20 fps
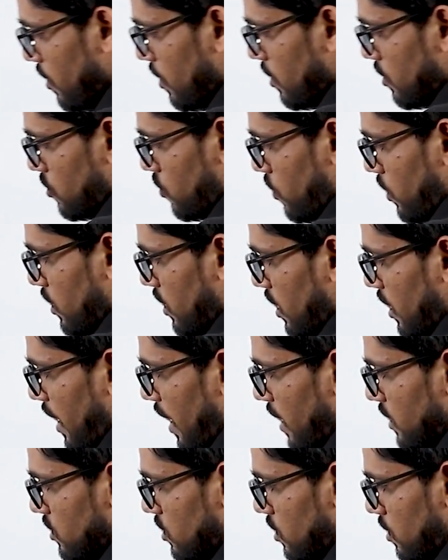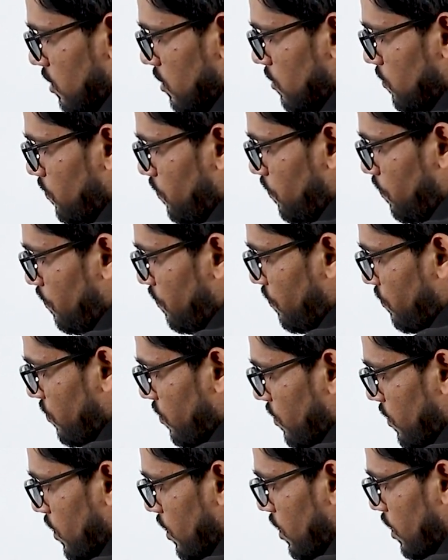So in the Gantt chart,
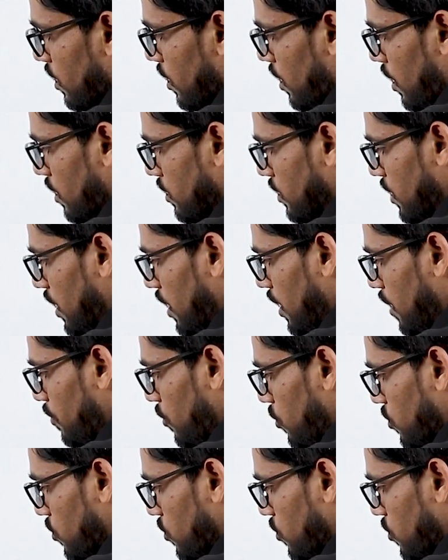the